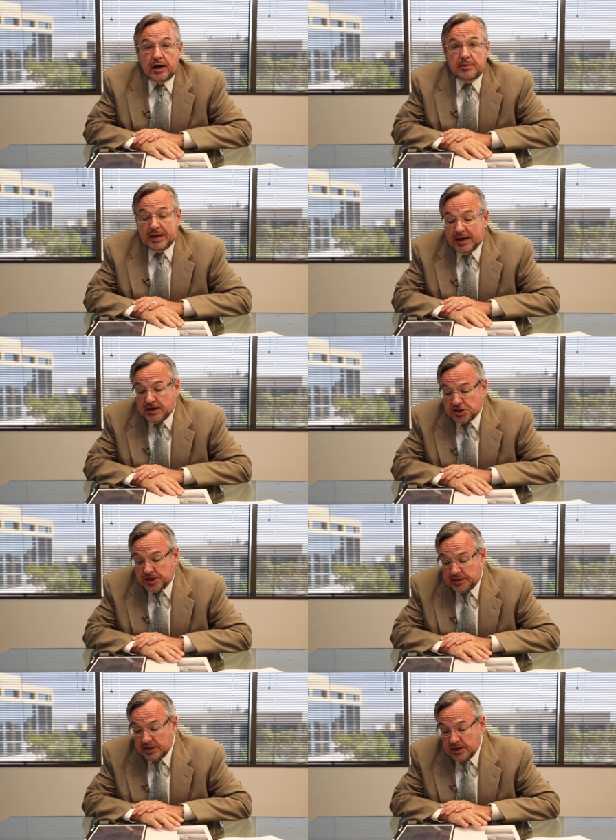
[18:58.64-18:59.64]

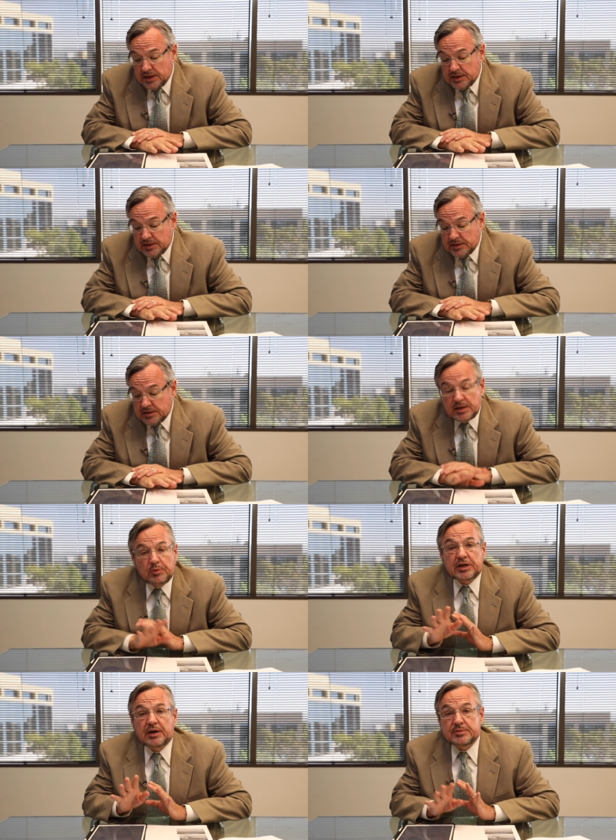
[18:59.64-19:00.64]
Imagine
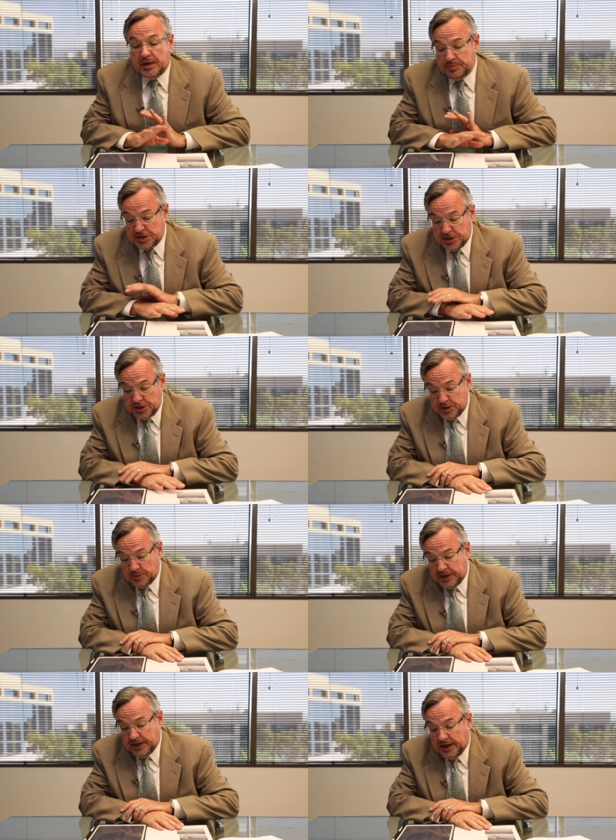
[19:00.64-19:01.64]
someone comes up to
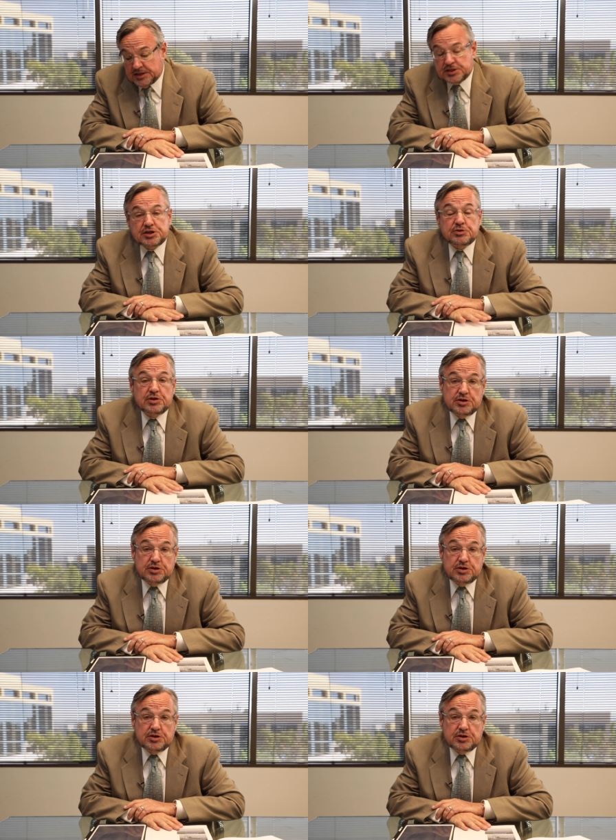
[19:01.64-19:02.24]
you and asks you to